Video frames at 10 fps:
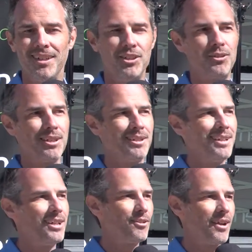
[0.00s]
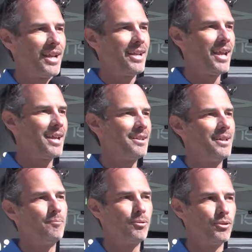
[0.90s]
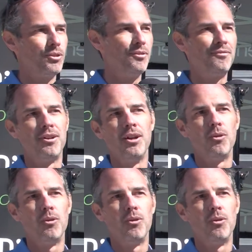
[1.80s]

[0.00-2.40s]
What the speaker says: You can iterate and improve